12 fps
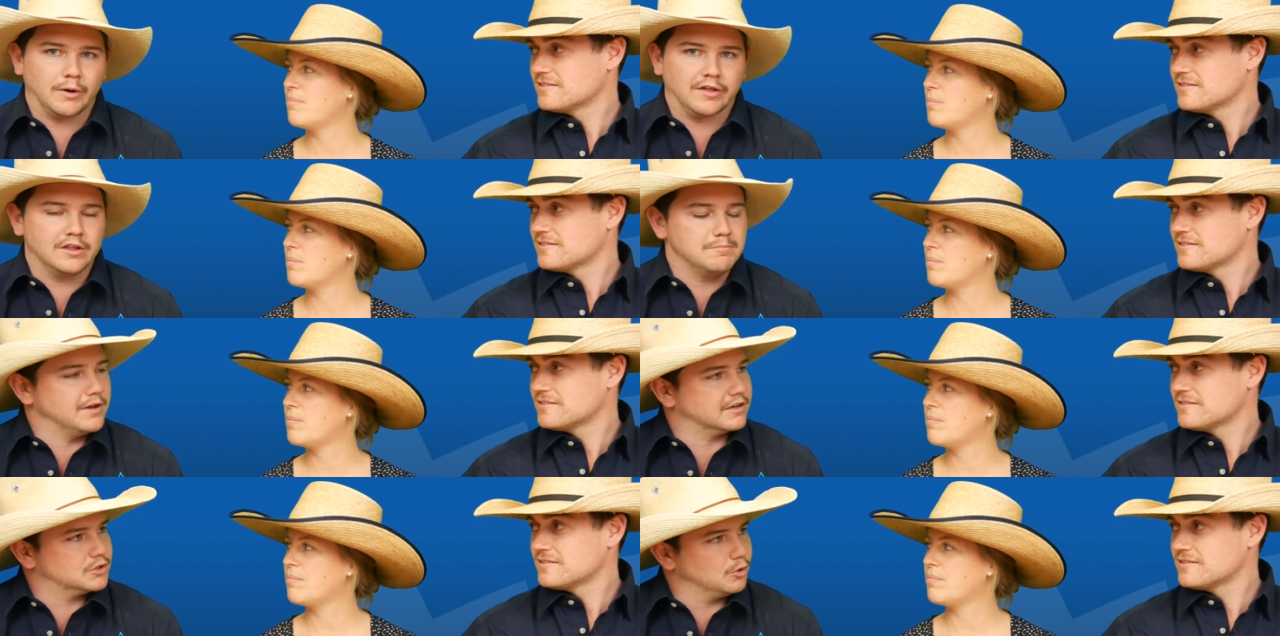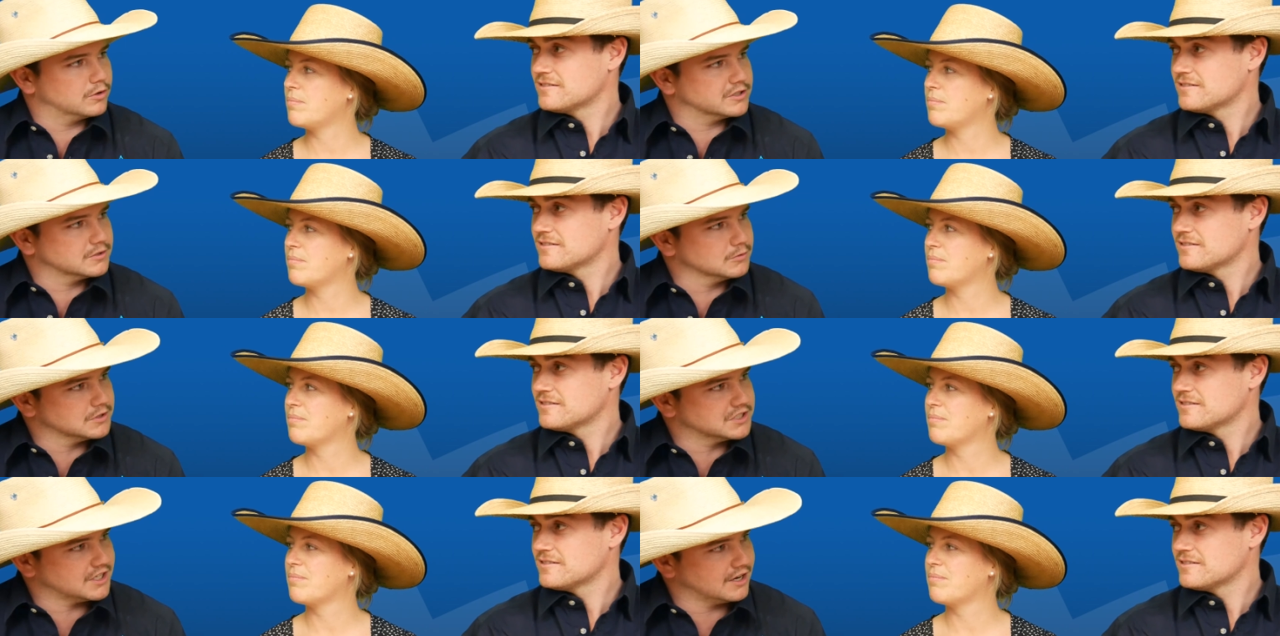Speaker 1: quickly? Mick, talk us
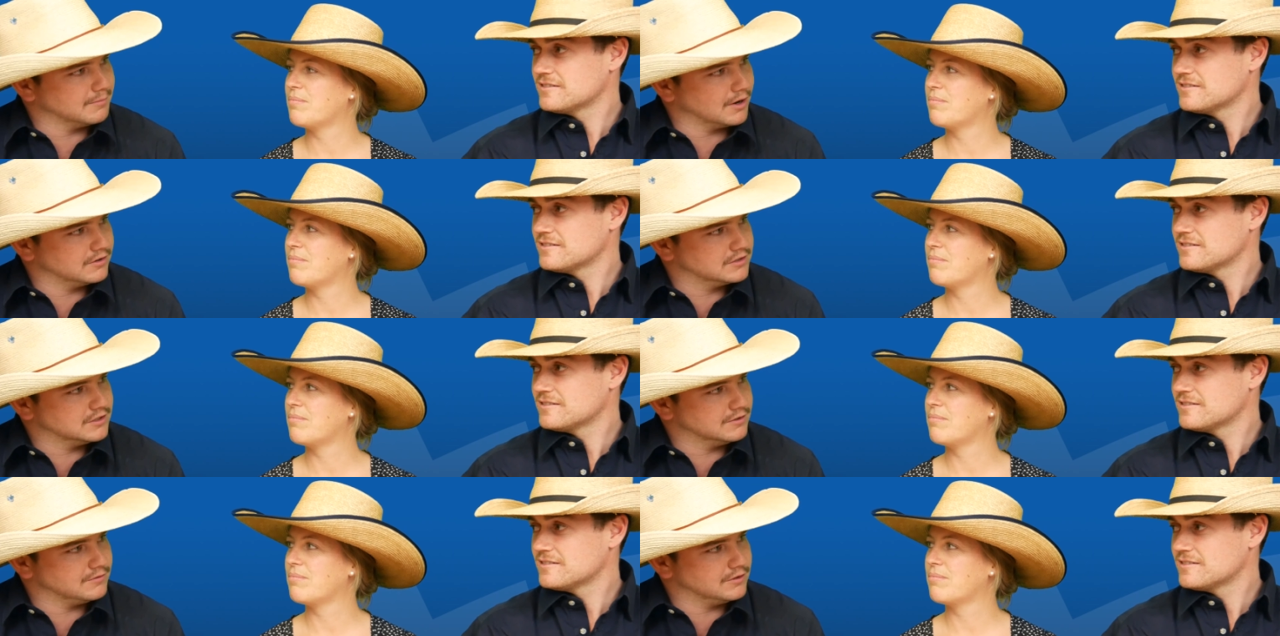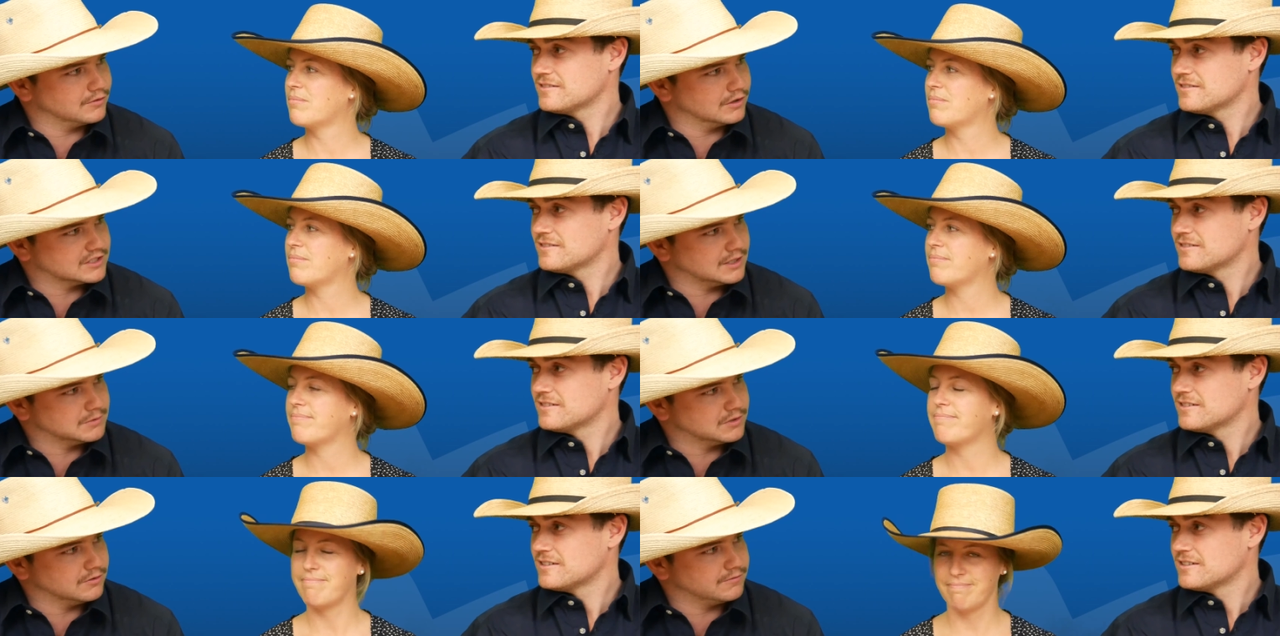through the stud nose. You've, you've got
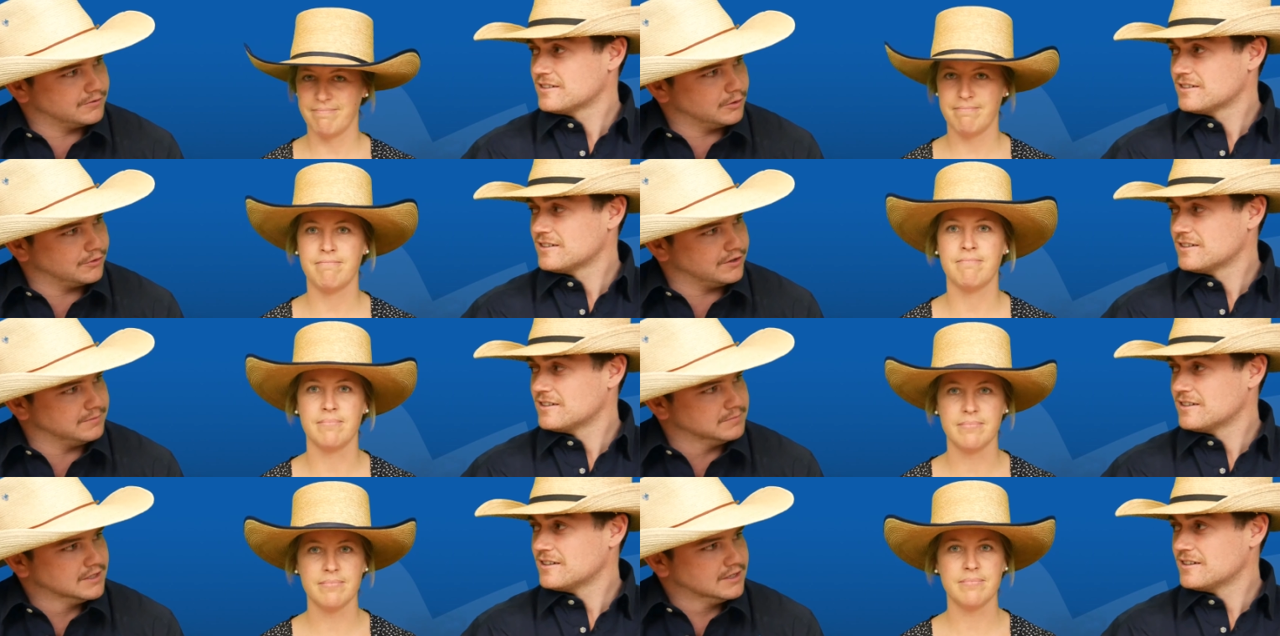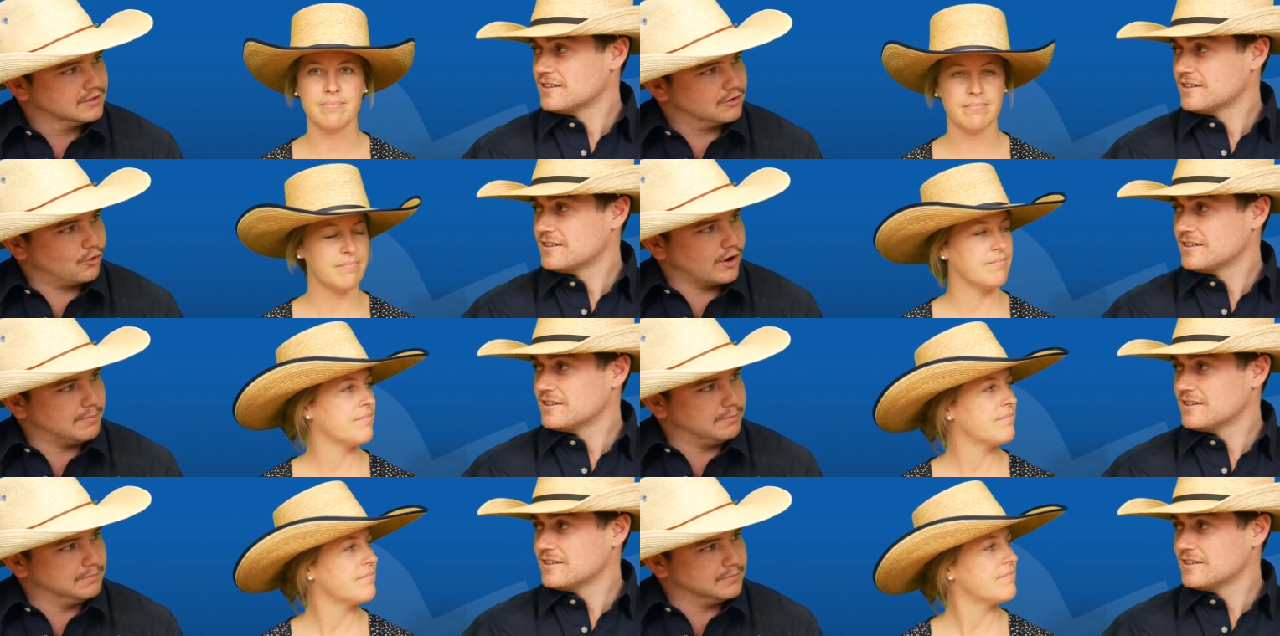some sort of mm. filthy
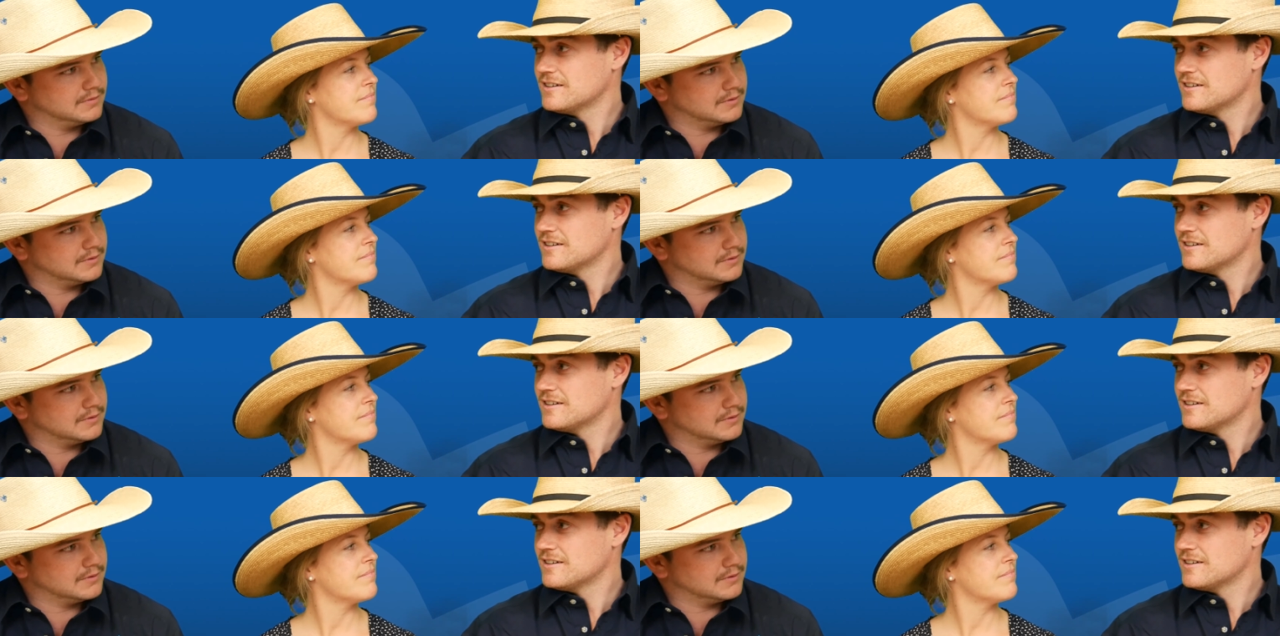grub